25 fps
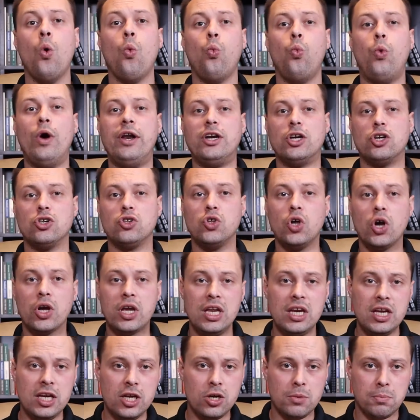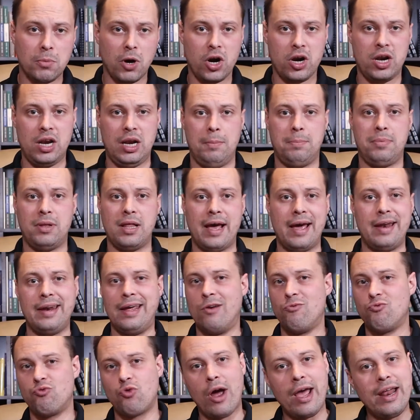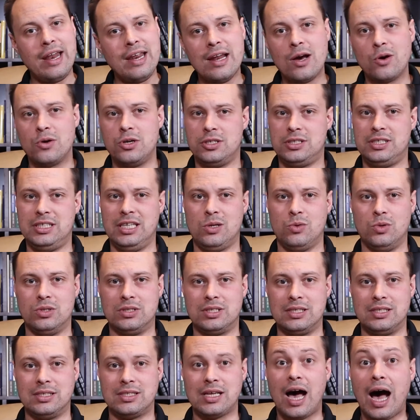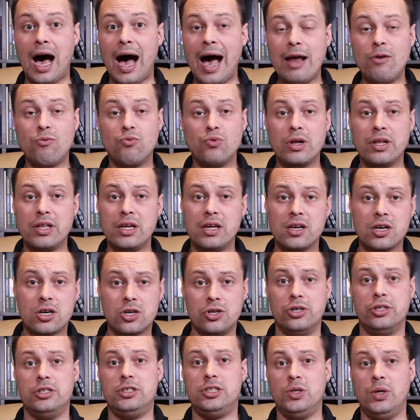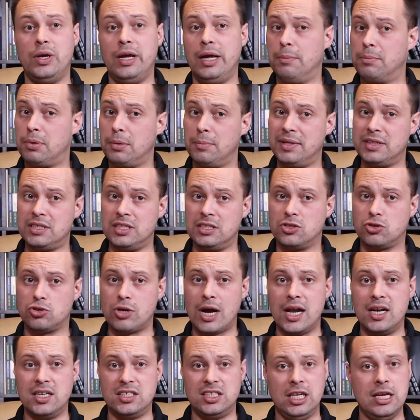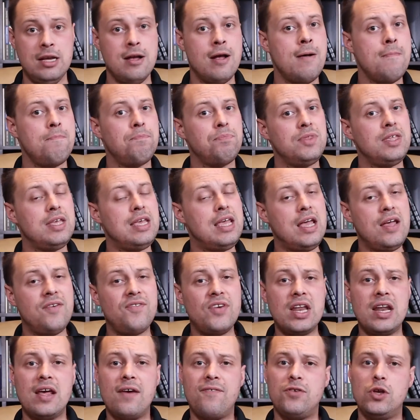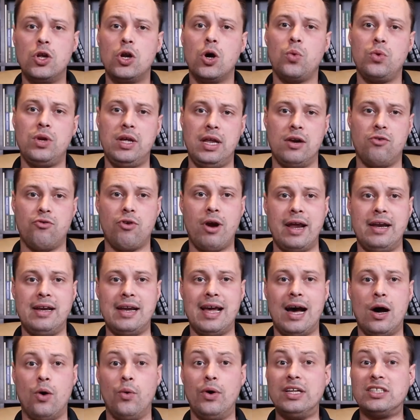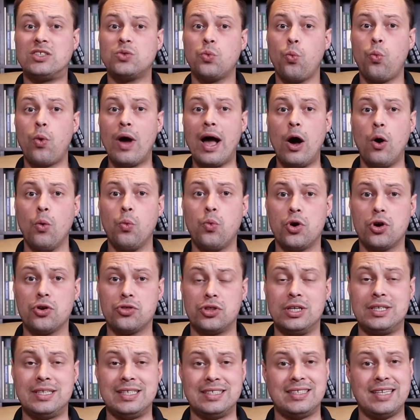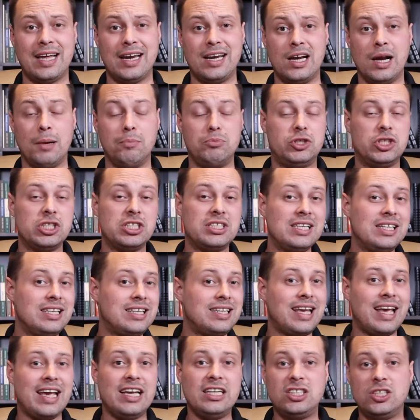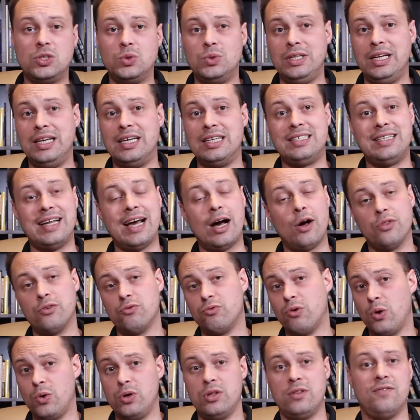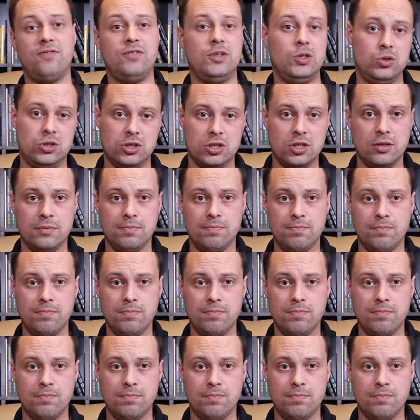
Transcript: When you're looking at your marketing plan and writing out your sequences, I'd really encourage you to implement this strategy, even if you don't need it right now. It's well worth it to set it up just in case you need it down the road in the future.